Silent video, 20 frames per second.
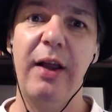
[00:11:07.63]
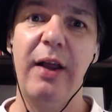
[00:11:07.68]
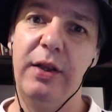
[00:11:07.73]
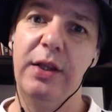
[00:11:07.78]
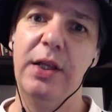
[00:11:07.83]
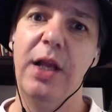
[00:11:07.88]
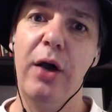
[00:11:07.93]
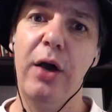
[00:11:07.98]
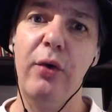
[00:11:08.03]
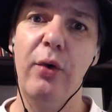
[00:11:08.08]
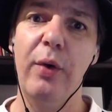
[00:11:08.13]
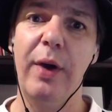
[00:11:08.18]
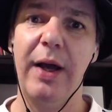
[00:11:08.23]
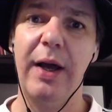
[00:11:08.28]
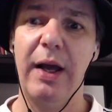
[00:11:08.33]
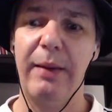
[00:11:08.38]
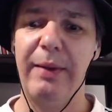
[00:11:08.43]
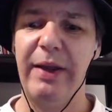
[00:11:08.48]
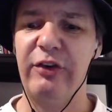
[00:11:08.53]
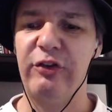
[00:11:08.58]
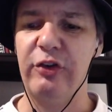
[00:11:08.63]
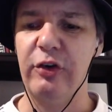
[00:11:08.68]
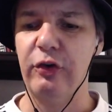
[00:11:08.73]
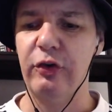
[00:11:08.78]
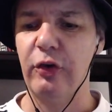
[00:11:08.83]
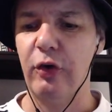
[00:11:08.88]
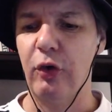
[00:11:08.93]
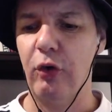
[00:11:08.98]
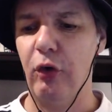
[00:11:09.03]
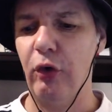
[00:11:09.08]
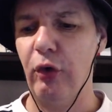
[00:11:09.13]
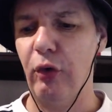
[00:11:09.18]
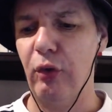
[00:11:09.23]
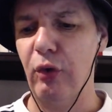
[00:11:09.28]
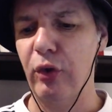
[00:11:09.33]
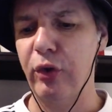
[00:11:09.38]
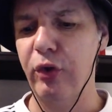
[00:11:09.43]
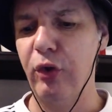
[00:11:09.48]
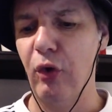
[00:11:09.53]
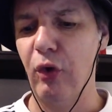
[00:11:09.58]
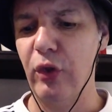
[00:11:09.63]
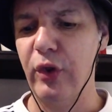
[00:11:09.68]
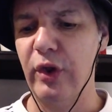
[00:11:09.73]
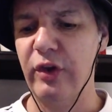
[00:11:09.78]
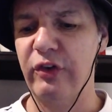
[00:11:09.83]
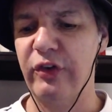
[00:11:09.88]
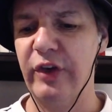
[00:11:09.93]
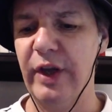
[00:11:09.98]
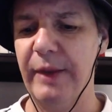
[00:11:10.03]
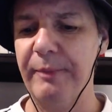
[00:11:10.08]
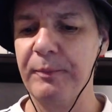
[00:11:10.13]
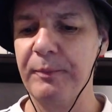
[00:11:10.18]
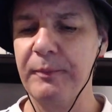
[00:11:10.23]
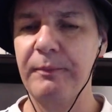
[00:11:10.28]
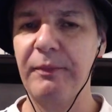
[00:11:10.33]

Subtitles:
No issues or thought that